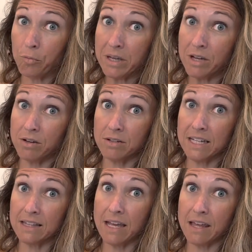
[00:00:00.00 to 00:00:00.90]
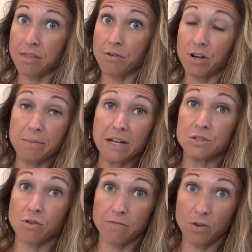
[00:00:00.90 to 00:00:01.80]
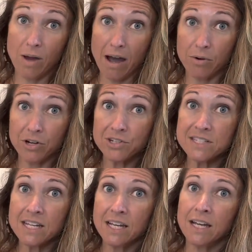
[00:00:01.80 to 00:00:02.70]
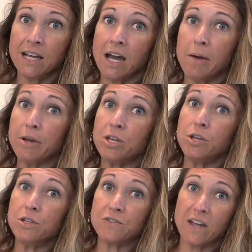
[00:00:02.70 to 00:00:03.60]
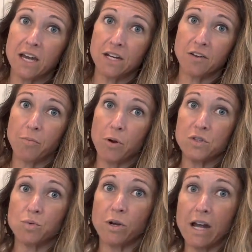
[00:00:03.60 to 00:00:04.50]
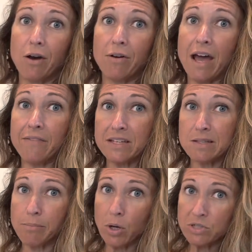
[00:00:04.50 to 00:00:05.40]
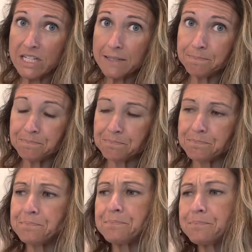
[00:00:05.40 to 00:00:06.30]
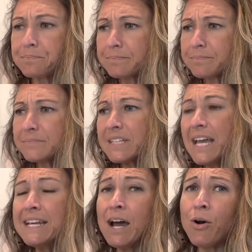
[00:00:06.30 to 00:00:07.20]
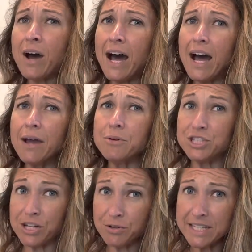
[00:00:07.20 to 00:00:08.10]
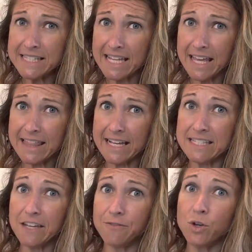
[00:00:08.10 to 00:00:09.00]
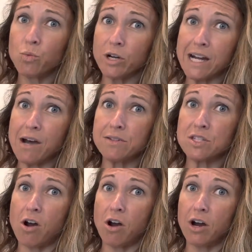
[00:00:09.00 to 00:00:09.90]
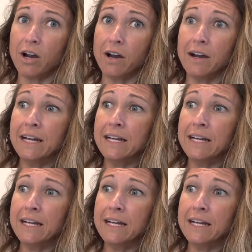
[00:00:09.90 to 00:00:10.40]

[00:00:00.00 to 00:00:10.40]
meal in like 30 minutes or a few hours. I'm a huge fan of post-workout having some protein. And now I would generally say that's if your workouts are